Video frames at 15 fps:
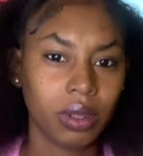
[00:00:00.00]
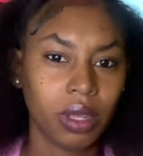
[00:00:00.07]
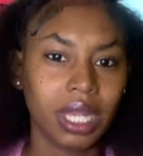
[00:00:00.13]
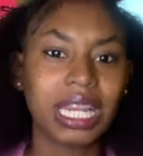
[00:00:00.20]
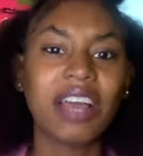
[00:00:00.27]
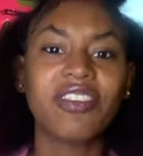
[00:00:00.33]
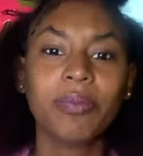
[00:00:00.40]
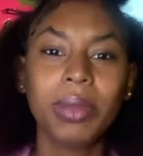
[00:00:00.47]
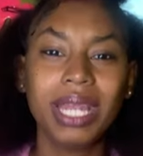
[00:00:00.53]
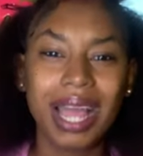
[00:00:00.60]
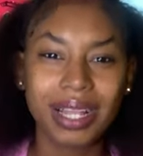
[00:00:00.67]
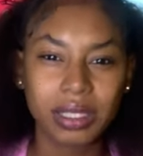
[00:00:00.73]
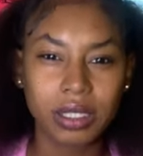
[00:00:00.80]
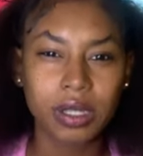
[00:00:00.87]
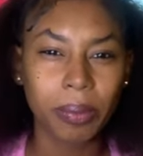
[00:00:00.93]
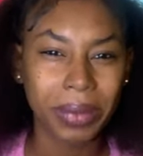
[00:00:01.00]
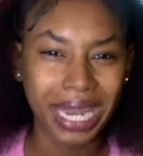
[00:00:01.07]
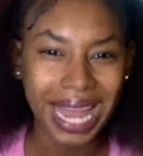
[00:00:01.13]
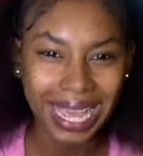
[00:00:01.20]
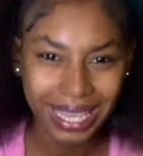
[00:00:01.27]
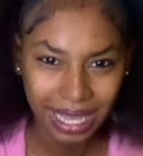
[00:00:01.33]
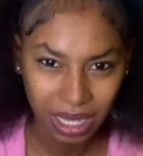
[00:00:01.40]
It has to be that something
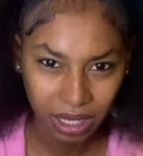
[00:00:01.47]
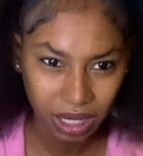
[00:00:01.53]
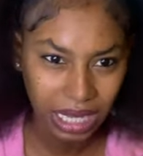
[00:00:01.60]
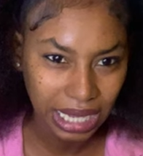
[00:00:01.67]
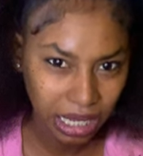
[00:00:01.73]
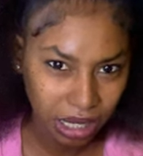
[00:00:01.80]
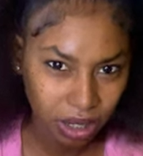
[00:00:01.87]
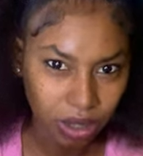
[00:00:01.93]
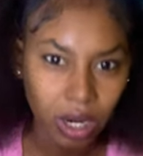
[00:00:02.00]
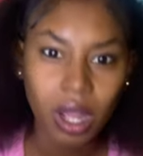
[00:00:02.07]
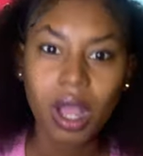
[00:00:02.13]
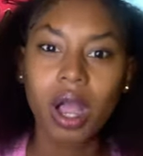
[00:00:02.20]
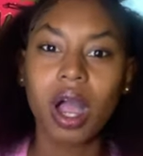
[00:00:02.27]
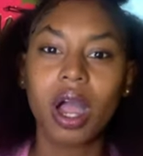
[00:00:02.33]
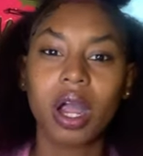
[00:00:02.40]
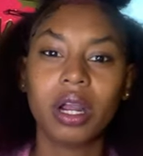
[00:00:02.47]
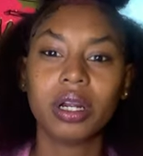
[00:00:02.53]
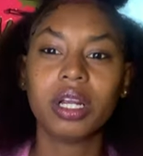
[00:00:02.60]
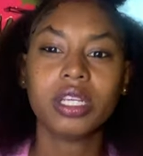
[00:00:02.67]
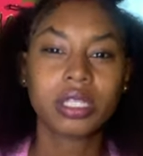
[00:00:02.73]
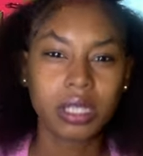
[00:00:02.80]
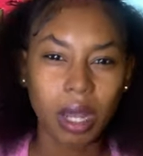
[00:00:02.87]
lacking here
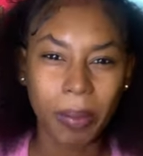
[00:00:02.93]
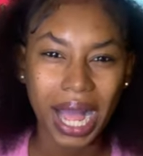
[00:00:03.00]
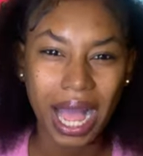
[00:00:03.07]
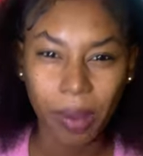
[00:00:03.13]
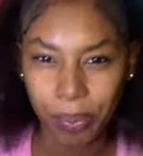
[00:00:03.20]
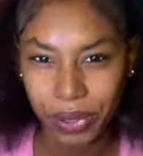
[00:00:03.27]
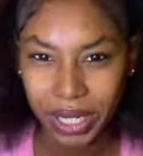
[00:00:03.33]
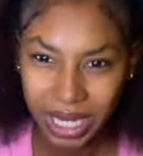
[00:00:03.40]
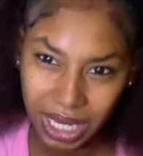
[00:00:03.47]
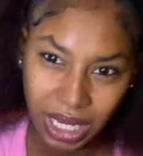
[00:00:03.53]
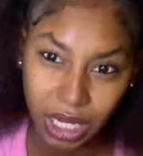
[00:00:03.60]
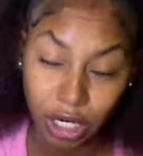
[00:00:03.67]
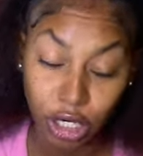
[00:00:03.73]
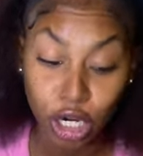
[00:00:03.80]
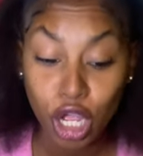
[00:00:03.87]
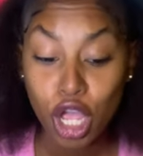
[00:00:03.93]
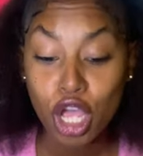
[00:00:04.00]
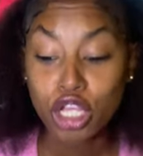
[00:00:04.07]
or something happened here.